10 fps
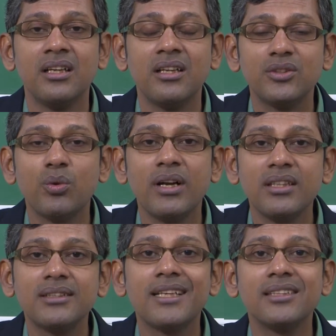So what
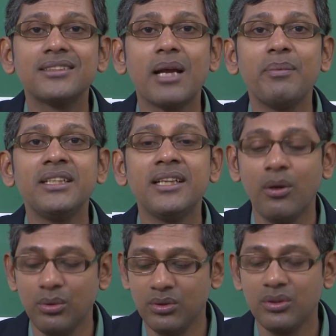is the scavenging
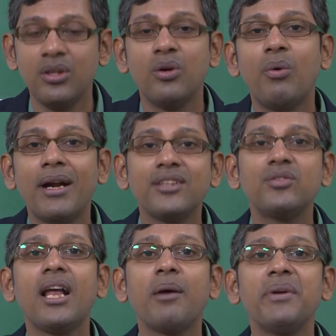out? What
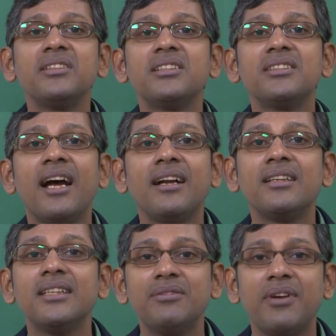actually happens is that
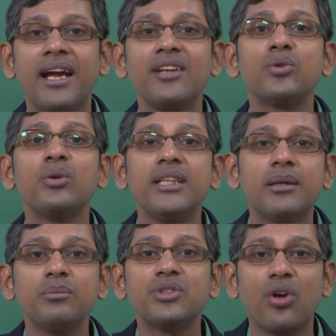if I add
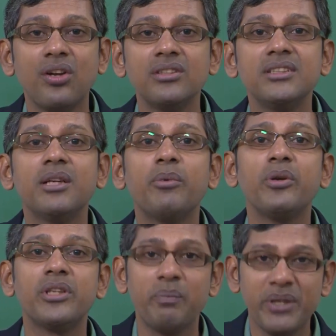sodium, strontium or
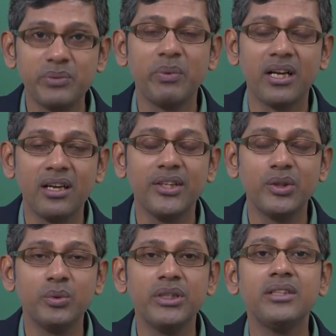some Misch metal
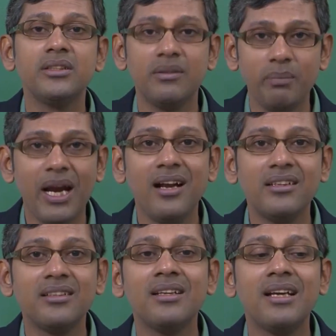into the melt,
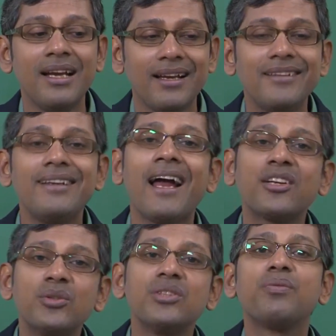
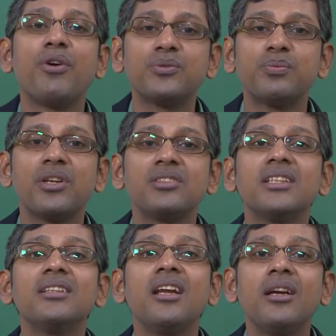reacts with this phosphorus
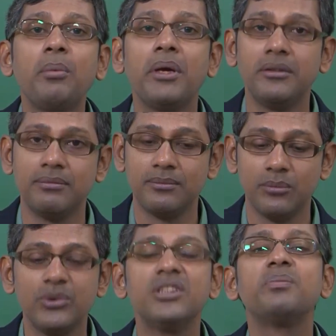in the liquid
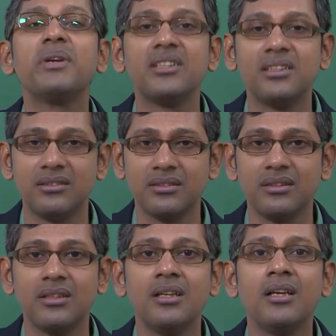which is present.
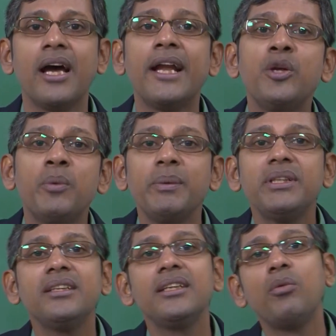And you may be
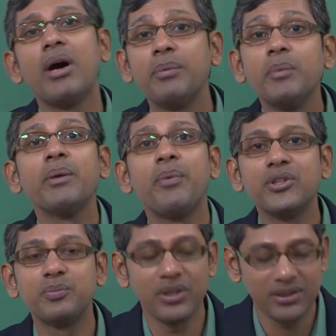thinking, where from the
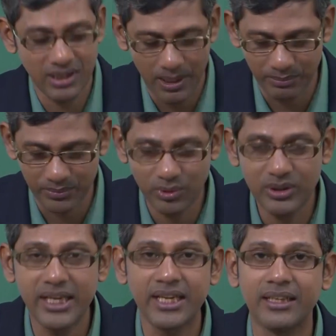phosphorus come?
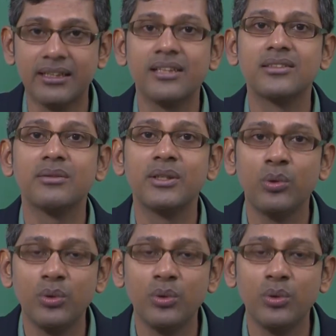Okay, that is a very good